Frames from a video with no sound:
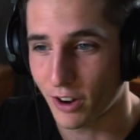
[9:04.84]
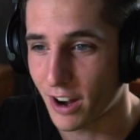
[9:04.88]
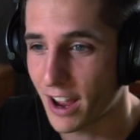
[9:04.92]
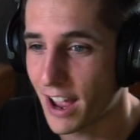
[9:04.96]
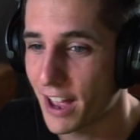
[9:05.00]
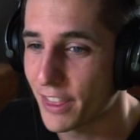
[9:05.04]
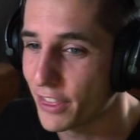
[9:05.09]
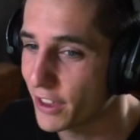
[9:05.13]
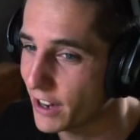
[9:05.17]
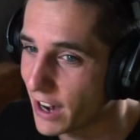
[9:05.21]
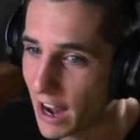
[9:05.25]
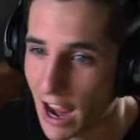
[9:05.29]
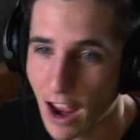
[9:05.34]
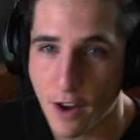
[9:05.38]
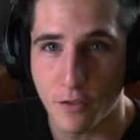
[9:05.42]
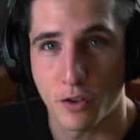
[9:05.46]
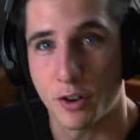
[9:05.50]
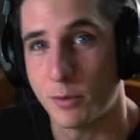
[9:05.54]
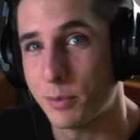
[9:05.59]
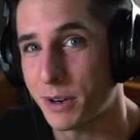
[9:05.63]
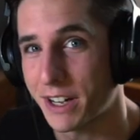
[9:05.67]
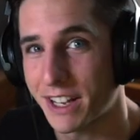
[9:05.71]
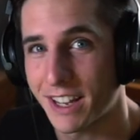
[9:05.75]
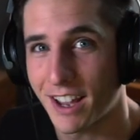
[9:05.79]
ahead than
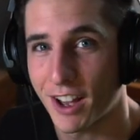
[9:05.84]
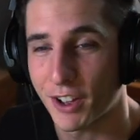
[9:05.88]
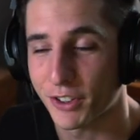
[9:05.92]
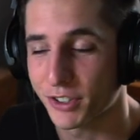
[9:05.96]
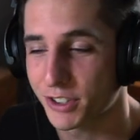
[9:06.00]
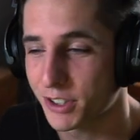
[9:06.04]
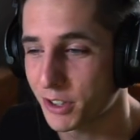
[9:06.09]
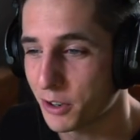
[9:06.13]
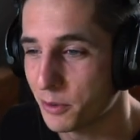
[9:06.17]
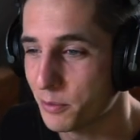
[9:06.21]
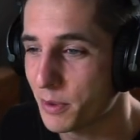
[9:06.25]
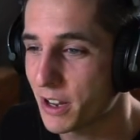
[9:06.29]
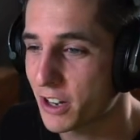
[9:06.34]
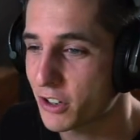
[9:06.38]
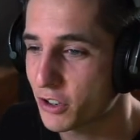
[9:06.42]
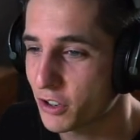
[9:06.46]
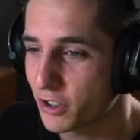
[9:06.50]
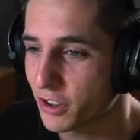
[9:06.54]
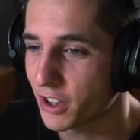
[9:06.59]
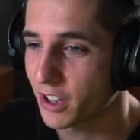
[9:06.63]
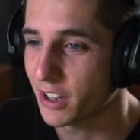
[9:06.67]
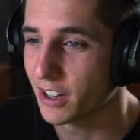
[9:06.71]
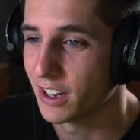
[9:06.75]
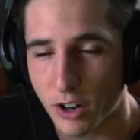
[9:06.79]
everybody else. So make
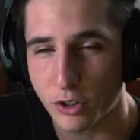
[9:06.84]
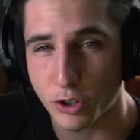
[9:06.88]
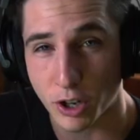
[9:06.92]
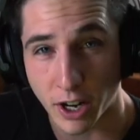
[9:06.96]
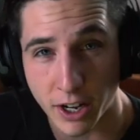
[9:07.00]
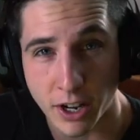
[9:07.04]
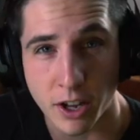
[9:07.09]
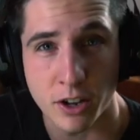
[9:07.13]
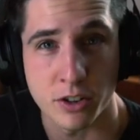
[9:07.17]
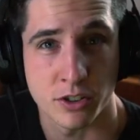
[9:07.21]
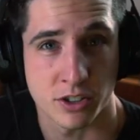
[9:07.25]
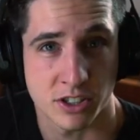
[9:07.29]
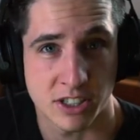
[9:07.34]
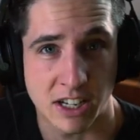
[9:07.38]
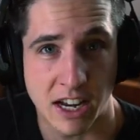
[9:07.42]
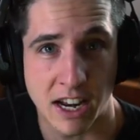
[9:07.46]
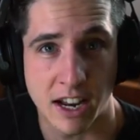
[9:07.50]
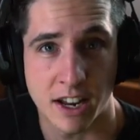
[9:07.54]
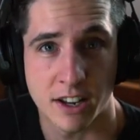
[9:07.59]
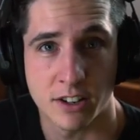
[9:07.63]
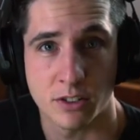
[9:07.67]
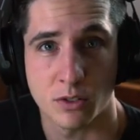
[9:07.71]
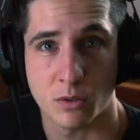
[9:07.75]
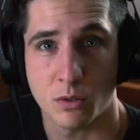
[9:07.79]
sure that try to
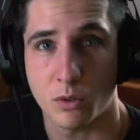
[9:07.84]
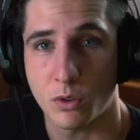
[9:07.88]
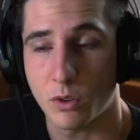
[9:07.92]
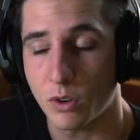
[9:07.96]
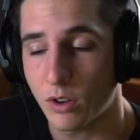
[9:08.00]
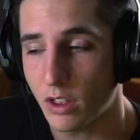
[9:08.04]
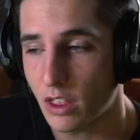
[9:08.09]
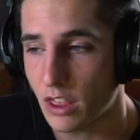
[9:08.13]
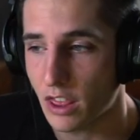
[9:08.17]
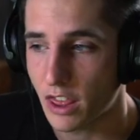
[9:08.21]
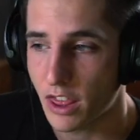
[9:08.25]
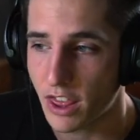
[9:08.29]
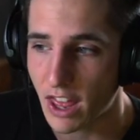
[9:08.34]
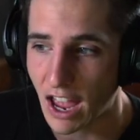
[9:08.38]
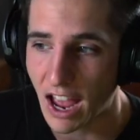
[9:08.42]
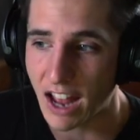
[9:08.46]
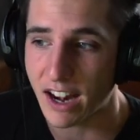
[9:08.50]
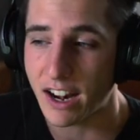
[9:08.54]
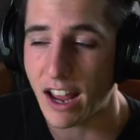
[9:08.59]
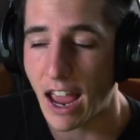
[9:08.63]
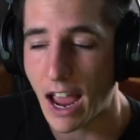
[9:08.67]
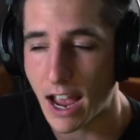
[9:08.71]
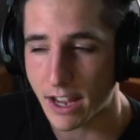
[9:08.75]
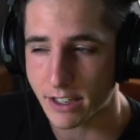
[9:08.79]
understand
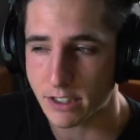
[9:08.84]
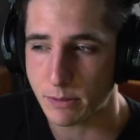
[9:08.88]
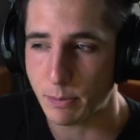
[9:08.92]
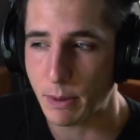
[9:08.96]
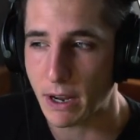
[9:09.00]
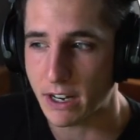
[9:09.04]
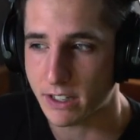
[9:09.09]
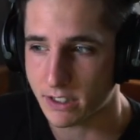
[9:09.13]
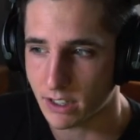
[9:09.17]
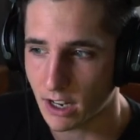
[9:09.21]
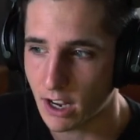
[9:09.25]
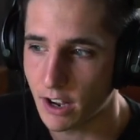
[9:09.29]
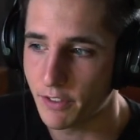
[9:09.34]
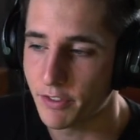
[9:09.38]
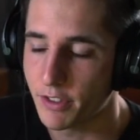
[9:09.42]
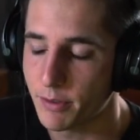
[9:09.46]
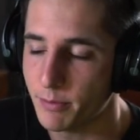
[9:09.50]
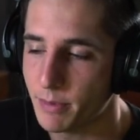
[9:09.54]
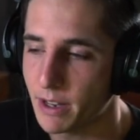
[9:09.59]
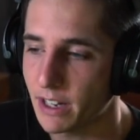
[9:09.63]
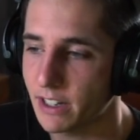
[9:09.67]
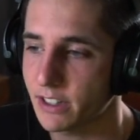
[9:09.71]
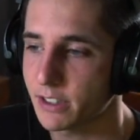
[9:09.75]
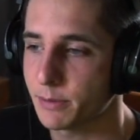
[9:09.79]
that aspect of the
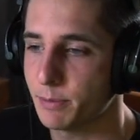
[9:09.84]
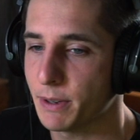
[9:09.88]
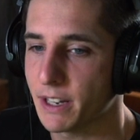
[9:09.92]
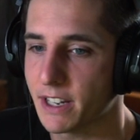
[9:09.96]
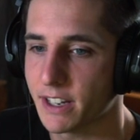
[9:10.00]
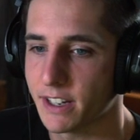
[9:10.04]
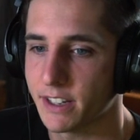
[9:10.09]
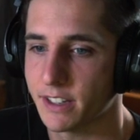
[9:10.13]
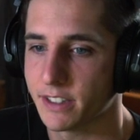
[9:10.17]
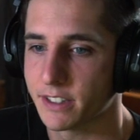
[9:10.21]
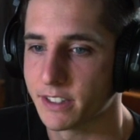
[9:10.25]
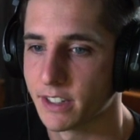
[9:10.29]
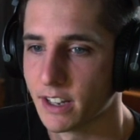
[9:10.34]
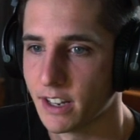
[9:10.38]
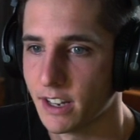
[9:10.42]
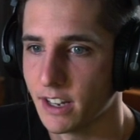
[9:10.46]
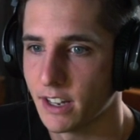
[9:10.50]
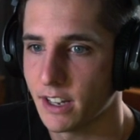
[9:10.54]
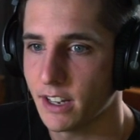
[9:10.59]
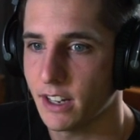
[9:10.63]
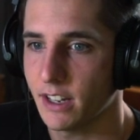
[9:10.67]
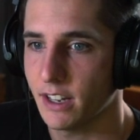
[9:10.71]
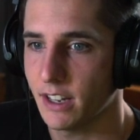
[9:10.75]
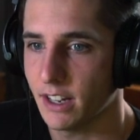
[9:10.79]
mix, because
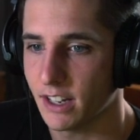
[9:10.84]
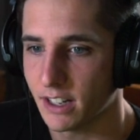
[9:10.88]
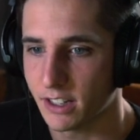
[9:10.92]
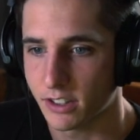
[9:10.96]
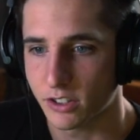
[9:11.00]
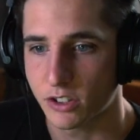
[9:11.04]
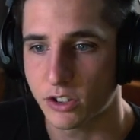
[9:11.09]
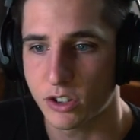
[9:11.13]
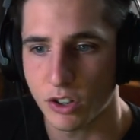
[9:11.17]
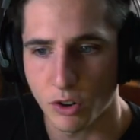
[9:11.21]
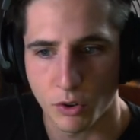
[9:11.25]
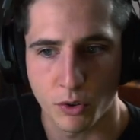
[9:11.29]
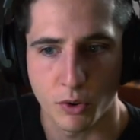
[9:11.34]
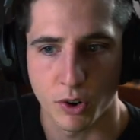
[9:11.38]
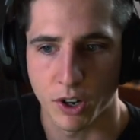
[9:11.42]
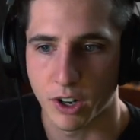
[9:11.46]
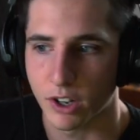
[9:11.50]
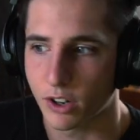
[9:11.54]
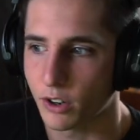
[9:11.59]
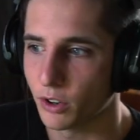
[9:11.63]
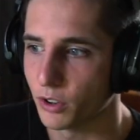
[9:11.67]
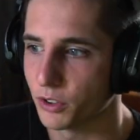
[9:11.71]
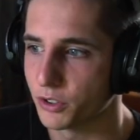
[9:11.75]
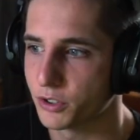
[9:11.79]
it is so
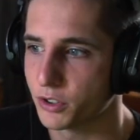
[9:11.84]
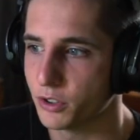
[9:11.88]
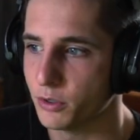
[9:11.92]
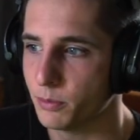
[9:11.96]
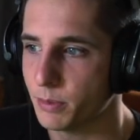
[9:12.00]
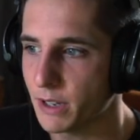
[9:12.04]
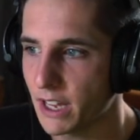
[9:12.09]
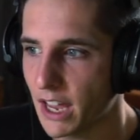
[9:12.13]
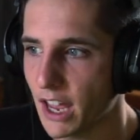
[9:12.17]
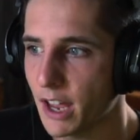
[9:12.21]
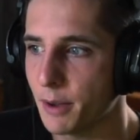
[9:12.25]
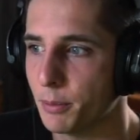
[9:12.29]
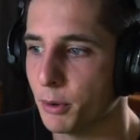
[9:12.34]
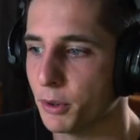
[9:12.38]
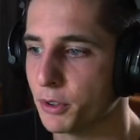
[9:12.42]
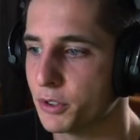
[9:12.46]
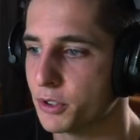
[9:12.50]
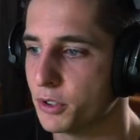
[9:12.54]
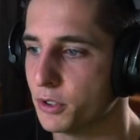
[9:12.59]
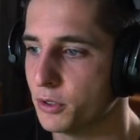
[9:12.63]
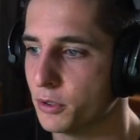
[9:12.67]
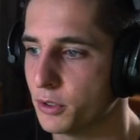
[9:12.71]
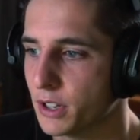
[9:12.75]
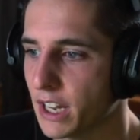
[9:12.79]
critical to be able
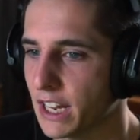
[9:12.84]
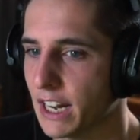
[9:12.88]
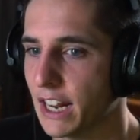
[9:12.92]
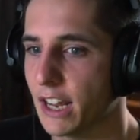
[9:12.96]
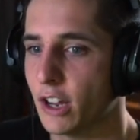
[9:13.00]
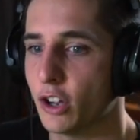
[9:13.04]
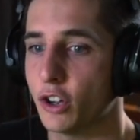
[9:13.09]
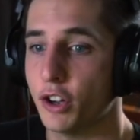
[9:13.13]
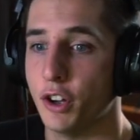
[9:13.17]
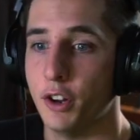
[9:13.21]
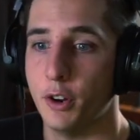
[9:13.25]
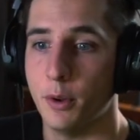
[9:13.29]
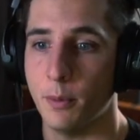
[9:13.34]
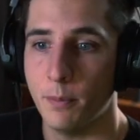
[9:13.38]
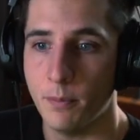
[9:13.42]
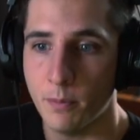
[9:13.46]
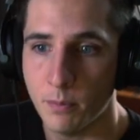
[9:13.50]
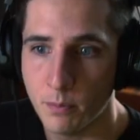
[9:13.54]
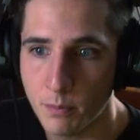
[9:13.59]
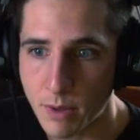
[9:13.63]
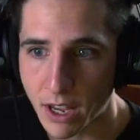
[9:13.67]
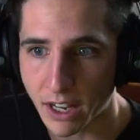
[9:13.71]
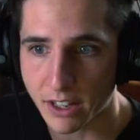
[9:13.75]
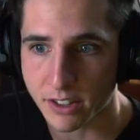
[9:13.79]
to get a good
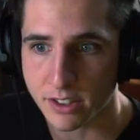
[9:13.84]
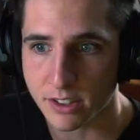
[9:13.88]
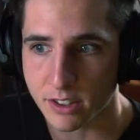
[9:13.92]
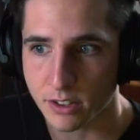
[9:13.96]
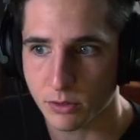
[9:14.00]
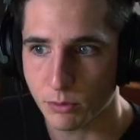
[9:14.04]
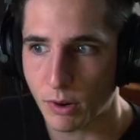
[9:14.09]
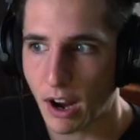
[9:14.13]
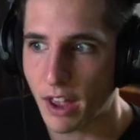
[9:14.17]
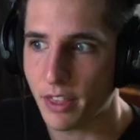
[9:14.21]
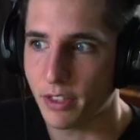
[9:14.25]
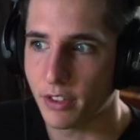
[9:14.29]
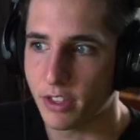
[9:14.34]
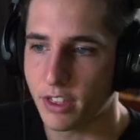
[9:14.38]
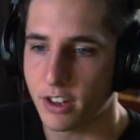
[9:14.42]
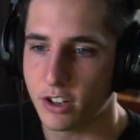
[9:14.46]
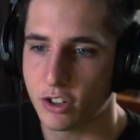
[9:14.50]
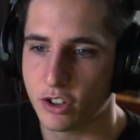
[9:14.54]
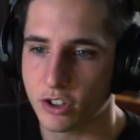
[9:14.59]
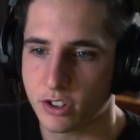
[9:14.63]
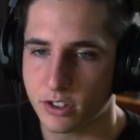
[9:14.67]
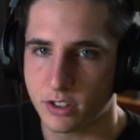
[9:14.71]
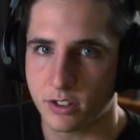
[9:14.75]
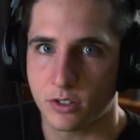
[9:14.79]
mix rather than
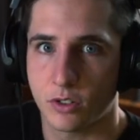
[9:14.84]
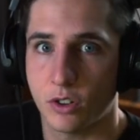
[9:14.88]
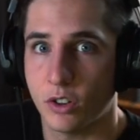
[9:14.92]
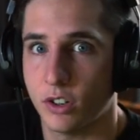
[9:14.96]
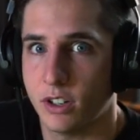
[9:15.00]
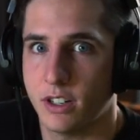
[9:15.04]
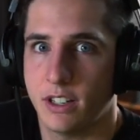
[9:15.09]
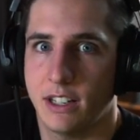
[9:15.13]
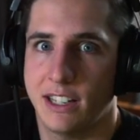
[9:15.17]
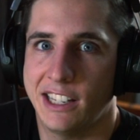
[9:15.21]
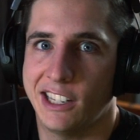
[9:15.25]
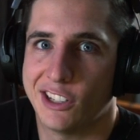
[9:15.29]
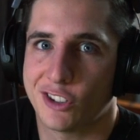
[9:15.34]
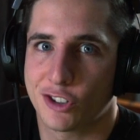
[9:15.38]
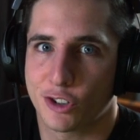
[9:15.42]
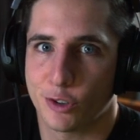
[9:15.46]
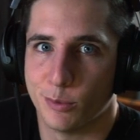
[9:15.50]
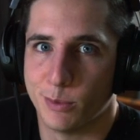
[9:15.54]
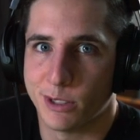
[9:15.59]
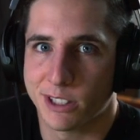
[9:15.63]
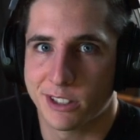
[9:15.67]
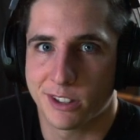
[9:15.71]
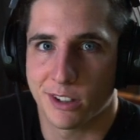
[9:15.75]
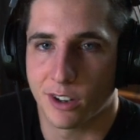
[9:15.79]
just good
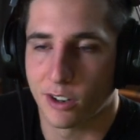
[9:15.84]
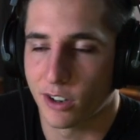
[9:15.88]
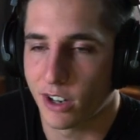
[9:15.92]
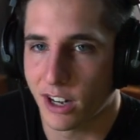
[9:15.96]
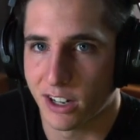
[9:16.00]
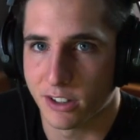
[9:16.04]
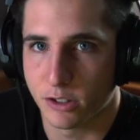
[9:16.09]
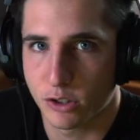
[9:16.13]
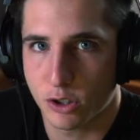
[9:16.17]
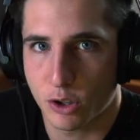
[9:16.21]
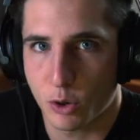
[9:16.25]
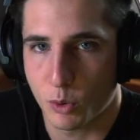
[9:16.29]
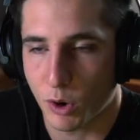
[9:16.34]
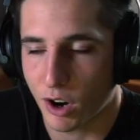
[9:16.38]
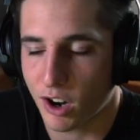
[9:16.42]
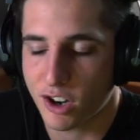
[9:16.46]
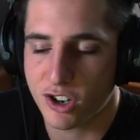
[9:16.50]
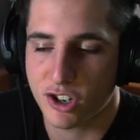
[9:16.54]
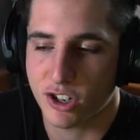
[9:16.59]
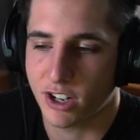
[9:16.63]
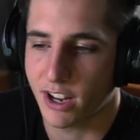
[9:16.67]
instruments that are kind of squashed